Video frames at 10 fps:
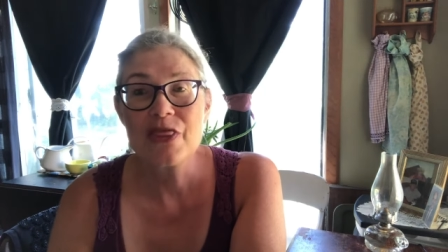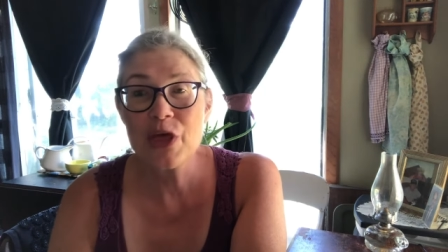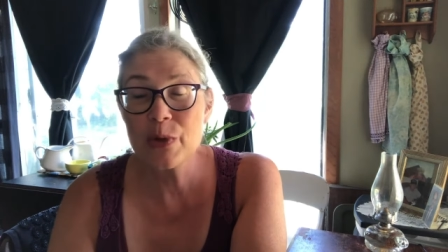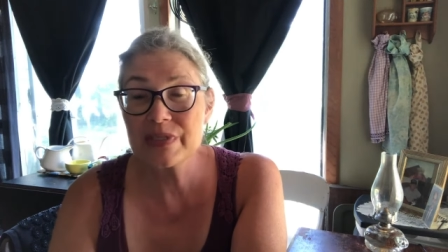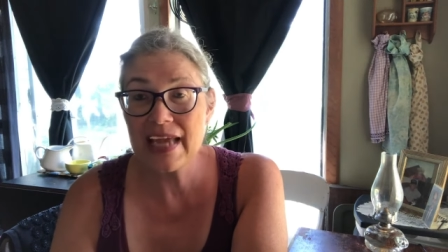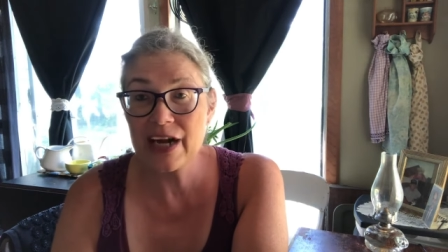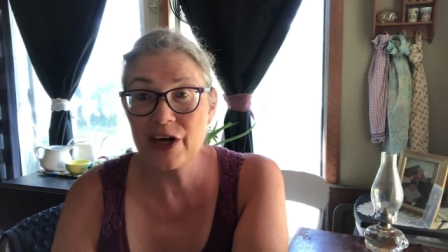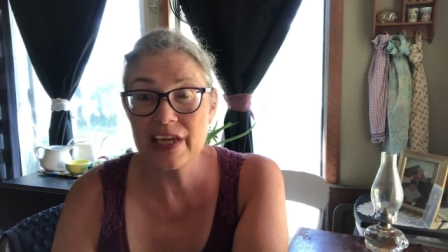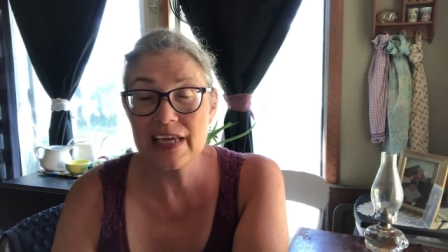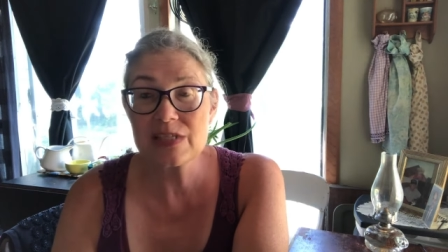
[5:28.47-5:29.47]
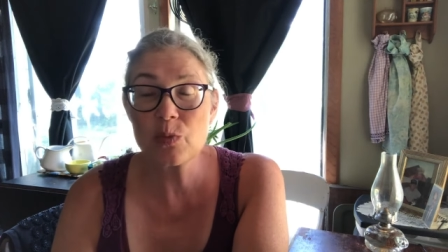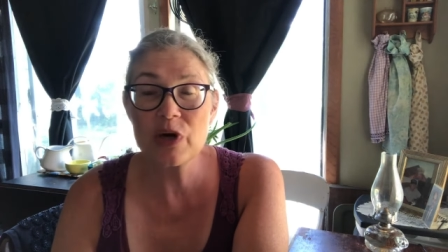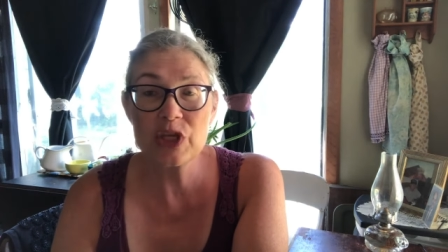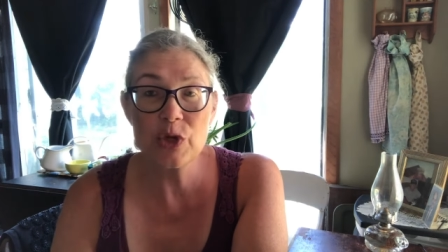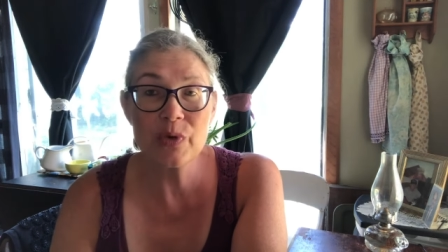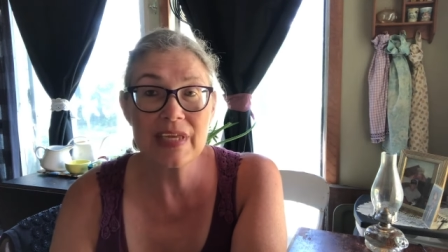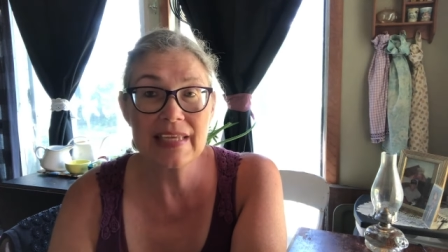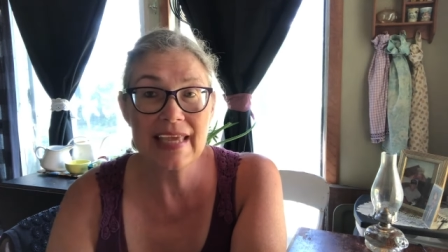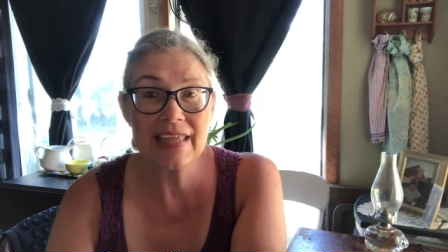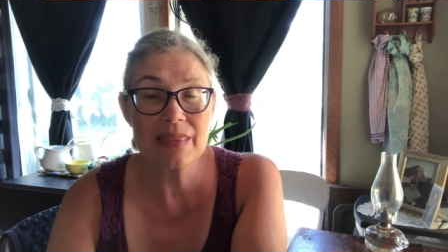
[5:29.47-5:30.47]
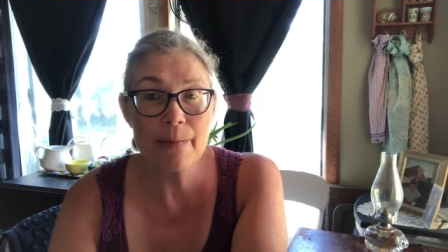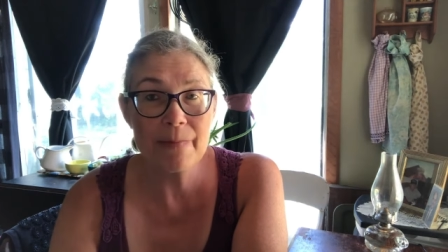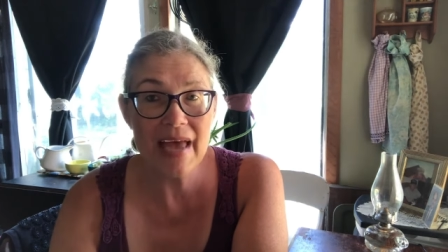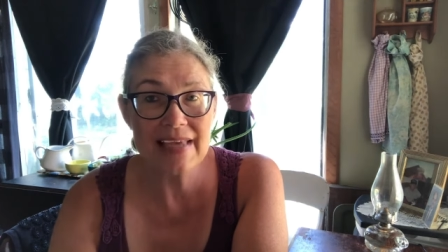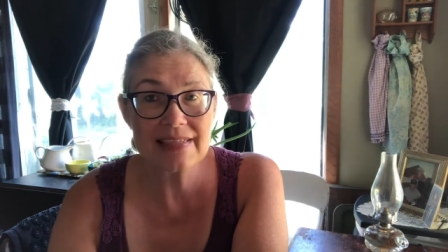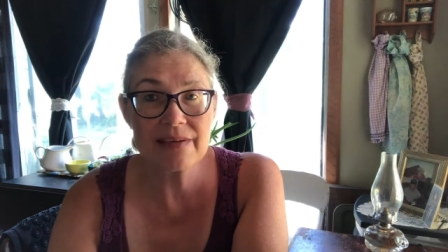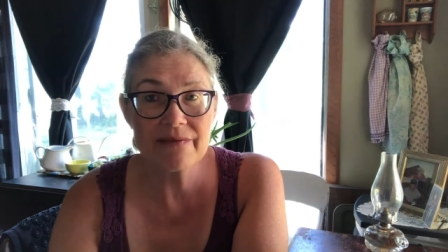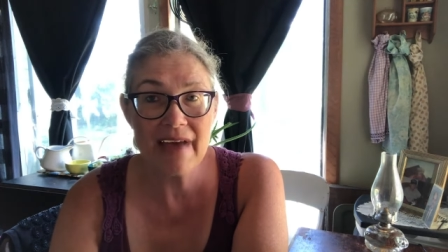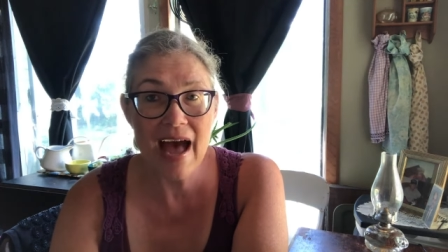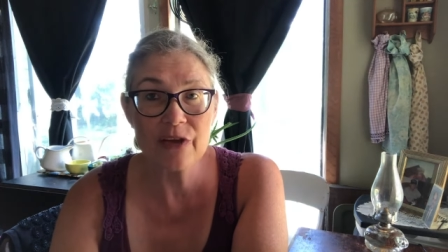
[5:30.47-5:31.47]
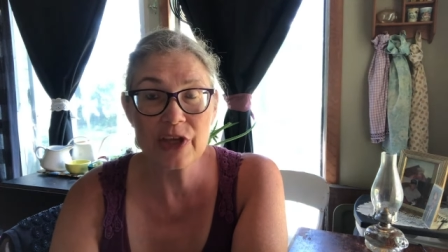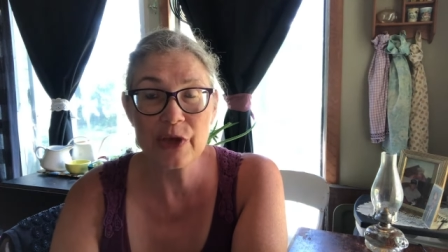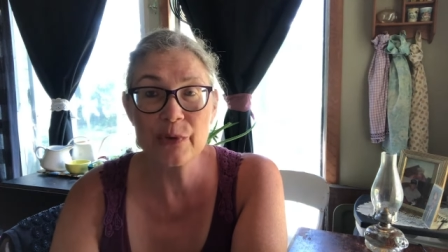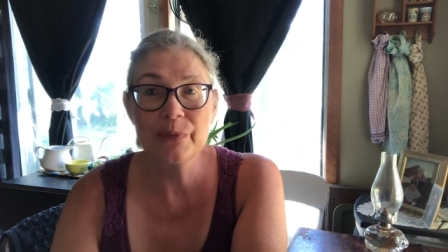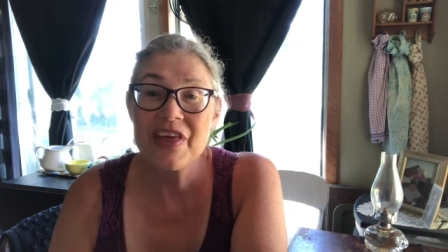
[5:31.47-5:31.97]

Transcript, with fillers: those areas where you can get the best value.